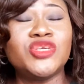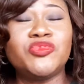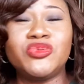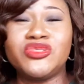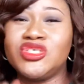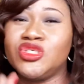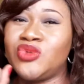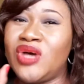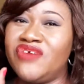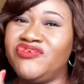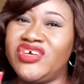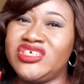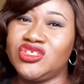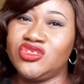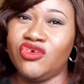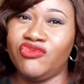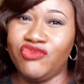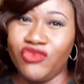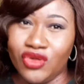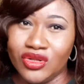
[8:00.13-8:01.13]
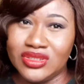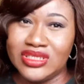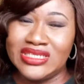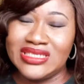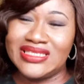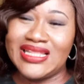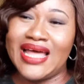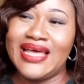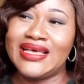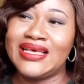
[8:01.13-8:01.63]
with his wife, first of all,
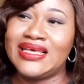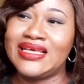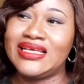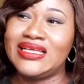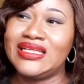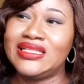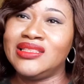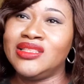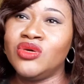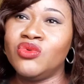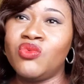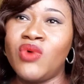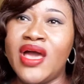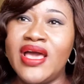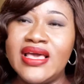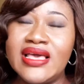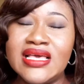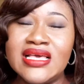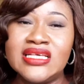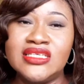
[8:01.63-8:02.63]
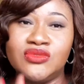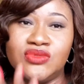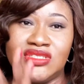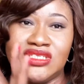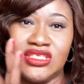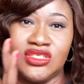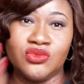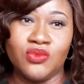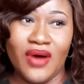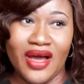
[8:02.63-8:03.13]
is like the way he is with
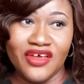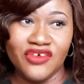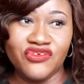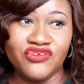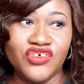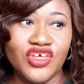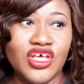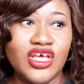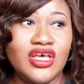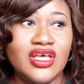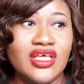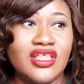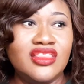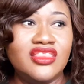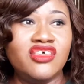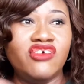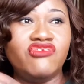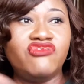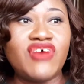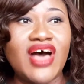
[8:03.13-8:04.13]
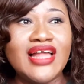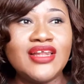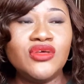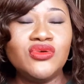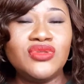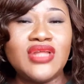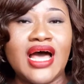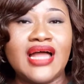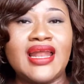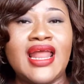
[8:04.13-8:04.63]
his wife. The
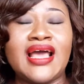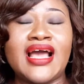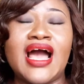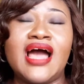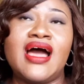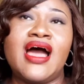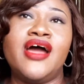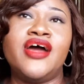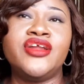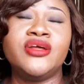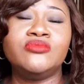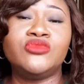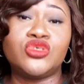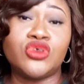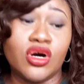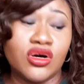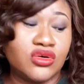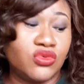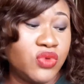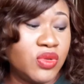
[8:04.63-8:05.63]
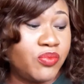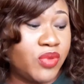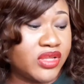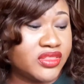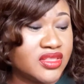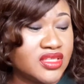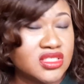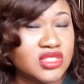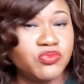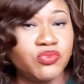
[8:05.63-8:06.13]
value that, like, I heard him talk. We bought
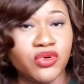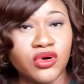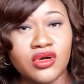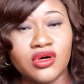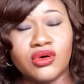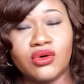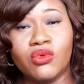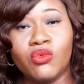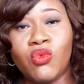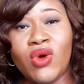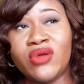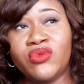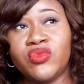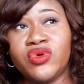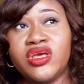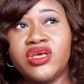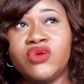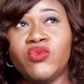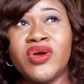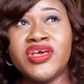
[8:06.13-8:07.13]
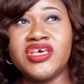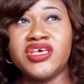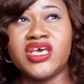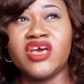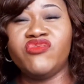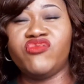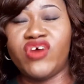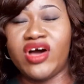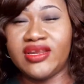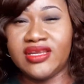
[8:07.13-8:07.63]
this book when he came
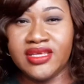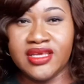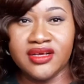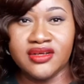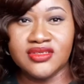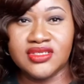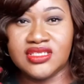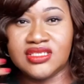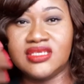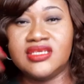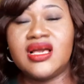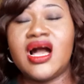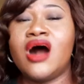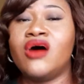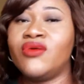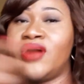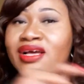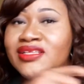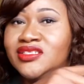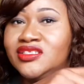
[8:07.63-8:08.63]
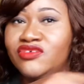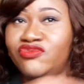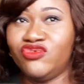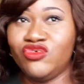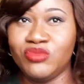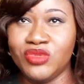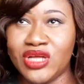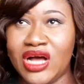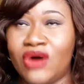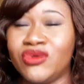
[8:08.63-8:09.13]
for an ELC. I'll write the full
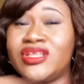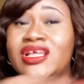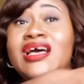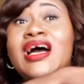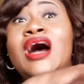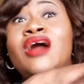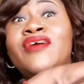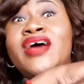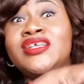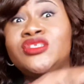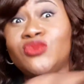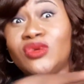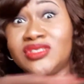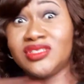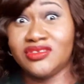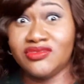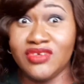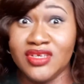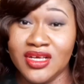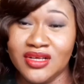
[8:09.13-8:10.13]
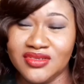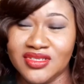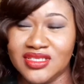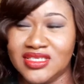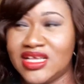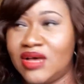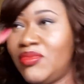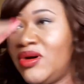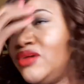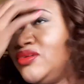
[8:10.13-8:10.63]
meaning out. I'll write what ELC is
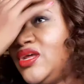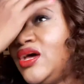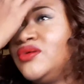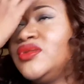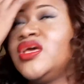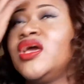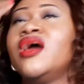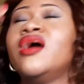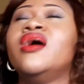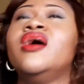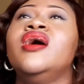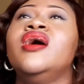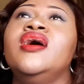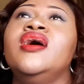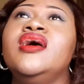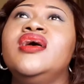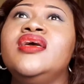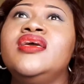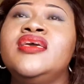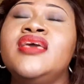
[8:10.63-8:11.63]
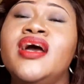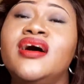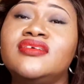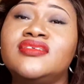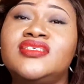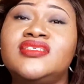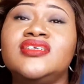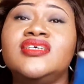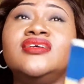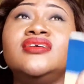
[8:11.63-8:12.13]
about down here.
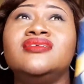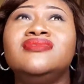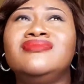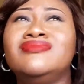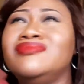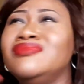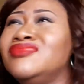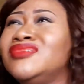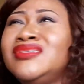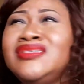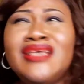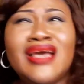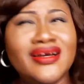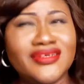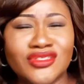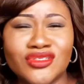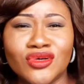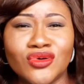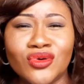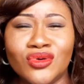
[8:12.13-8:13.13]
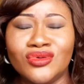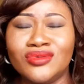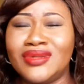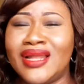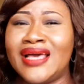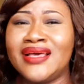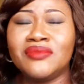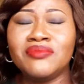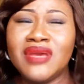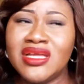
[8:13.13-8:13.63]
ELC years ago,
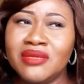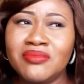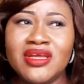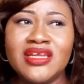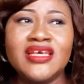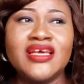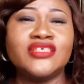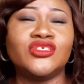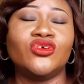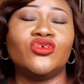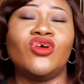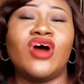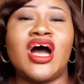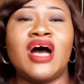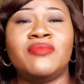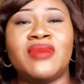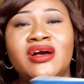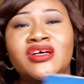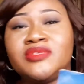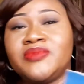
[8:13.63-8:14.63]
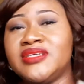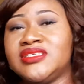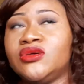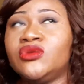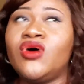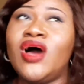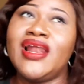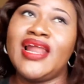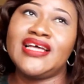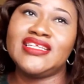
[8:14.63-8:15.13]
like many years ago, and my husband said,
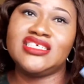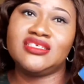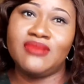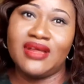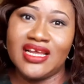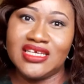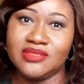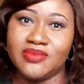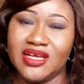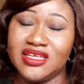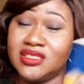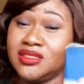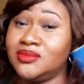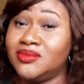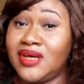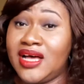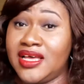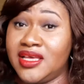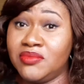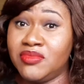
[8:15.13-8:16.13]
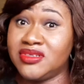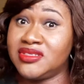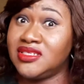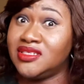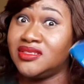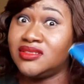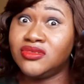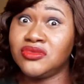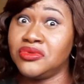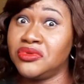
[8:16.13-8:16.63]
oh, I like this one, let's buy this book, and he bought it.
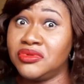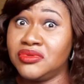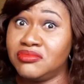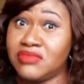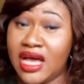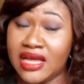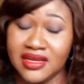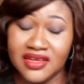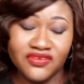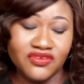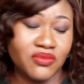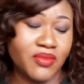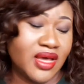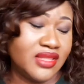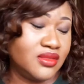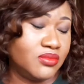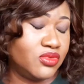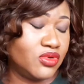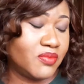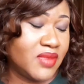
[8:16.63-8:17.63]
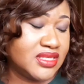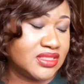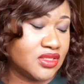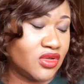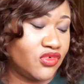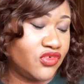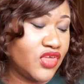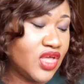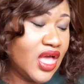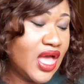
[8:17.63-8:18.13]
So I didn't even buy the book
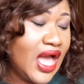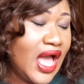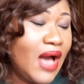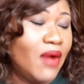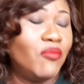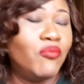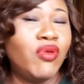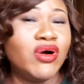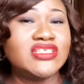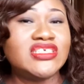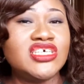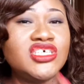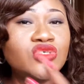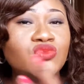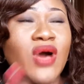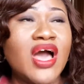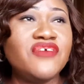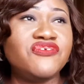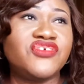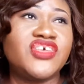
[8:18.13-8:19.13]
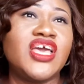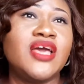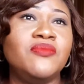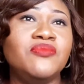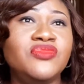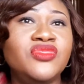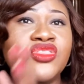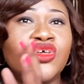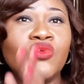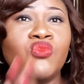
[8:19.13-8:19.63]
myself. But his wife
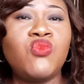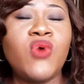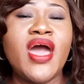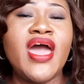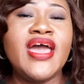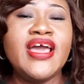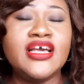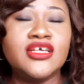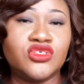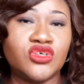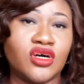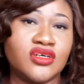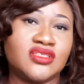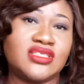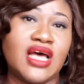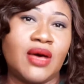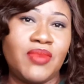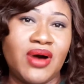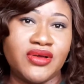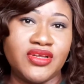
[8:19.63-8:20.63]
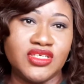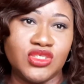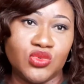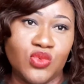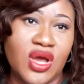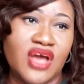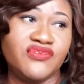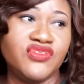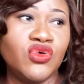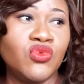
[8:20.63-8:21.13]
came. The way he talks about his
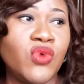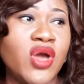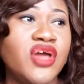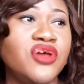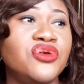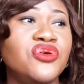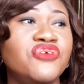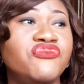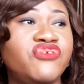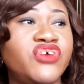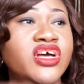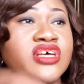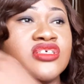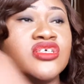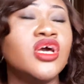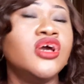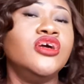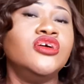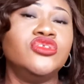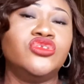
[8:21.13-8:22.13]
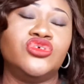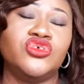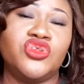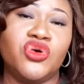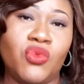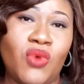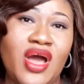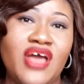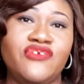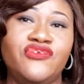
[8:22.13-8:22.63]
wife, the way he refers to the
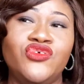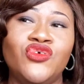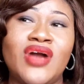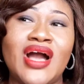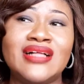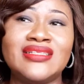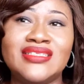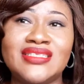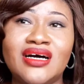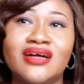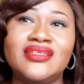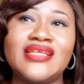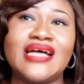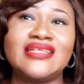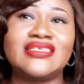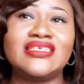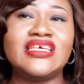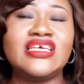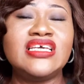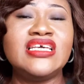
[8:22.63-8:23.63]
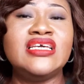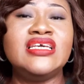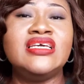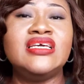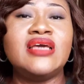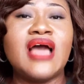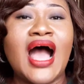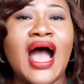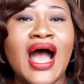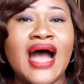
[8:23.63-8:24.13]
wife, you can tell that
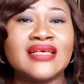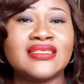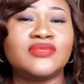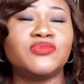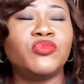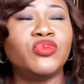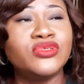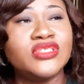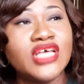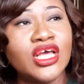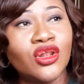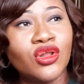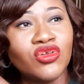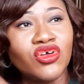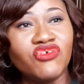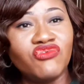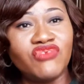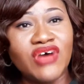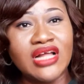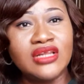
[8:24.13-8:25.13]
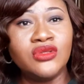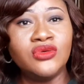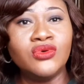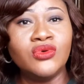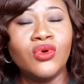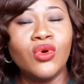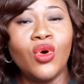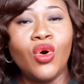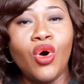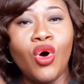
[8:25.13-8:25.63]
he has put a lot of
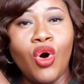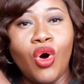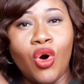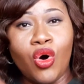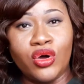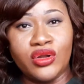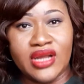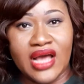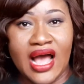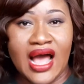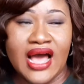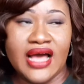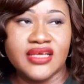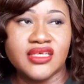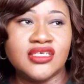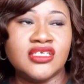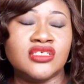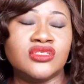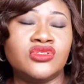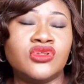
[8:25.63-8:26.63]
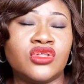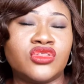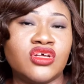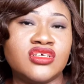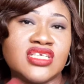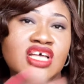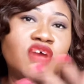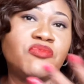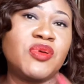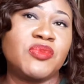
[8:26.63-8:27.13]
value on her. It's not
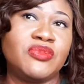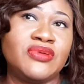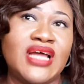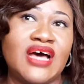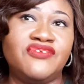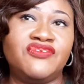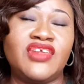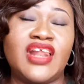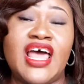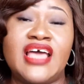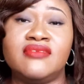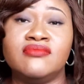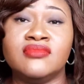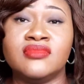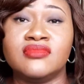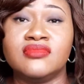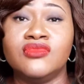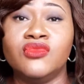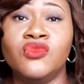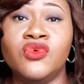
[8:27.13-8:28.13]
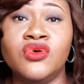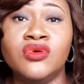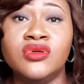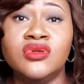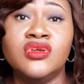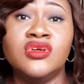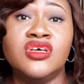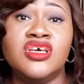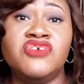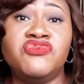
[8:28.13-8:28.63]
those kind of people that feel like, well,
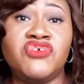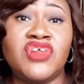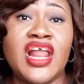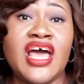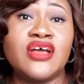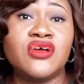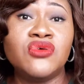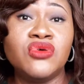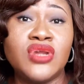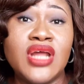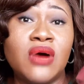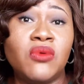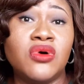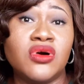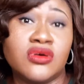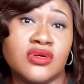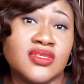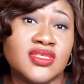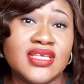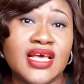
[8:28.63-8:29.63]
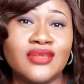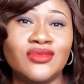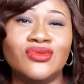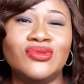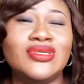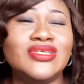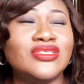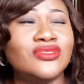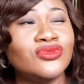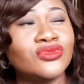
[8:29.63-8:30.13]
if you like, go, that one consign you.
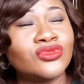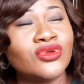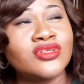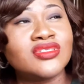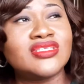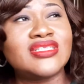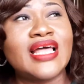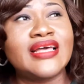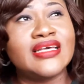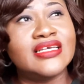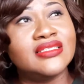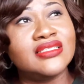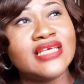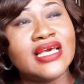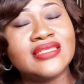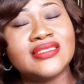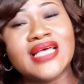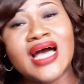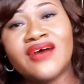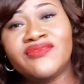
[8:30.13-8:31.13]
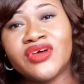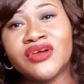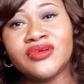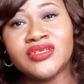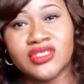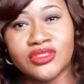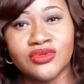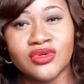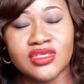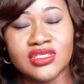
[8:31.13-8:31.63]
He's not like, he takes her very
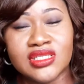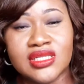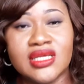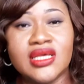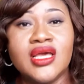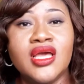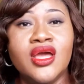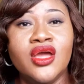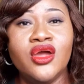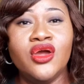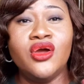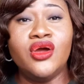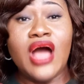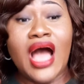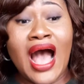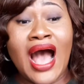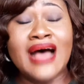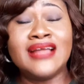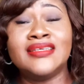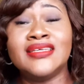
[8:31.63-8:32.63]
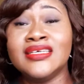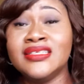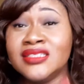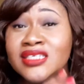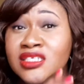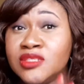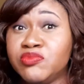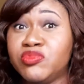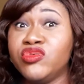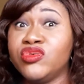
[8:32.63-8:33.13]
seriously. And in
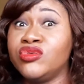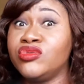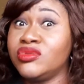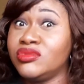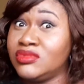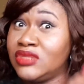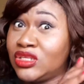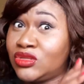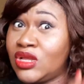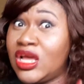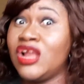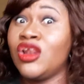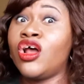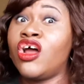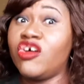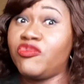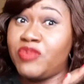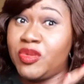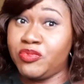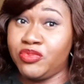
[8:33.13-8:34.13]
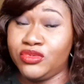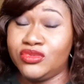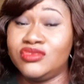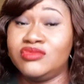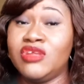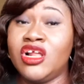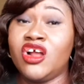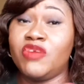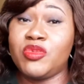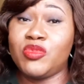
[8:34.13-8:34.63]
this book, a lot of people
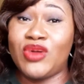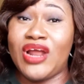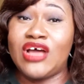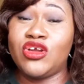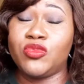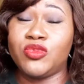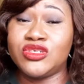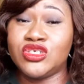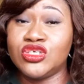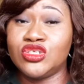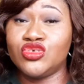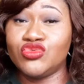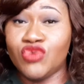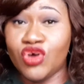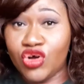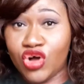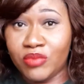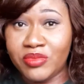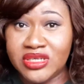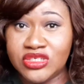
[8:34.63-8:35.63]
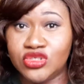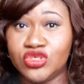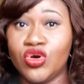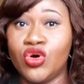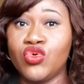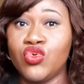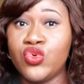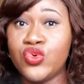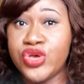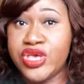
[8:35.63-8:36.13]
that had the opportunity to run commentary
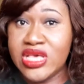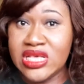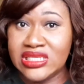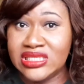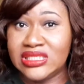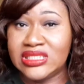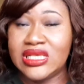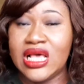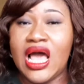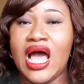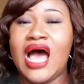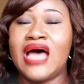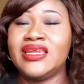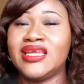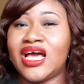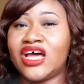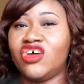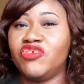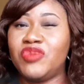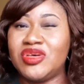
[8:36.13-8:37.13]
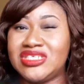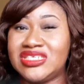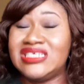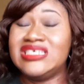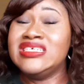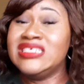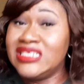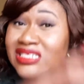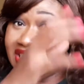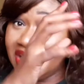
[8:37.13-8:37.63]
on who he is and the kind of person
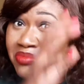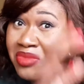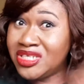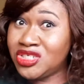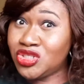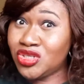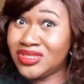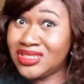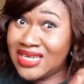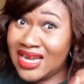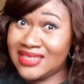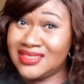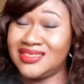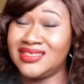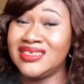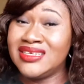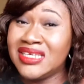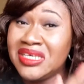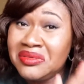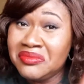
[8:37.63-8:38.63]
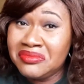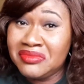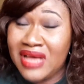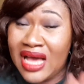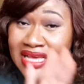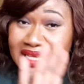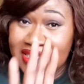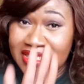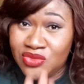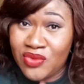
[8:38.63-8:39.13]
he is. They mentioned that him
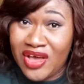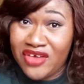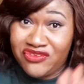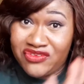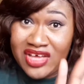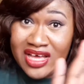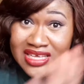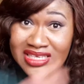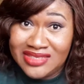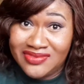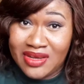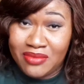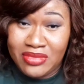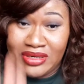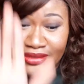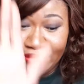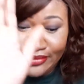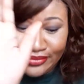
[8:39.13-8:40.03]
and his wife and his family.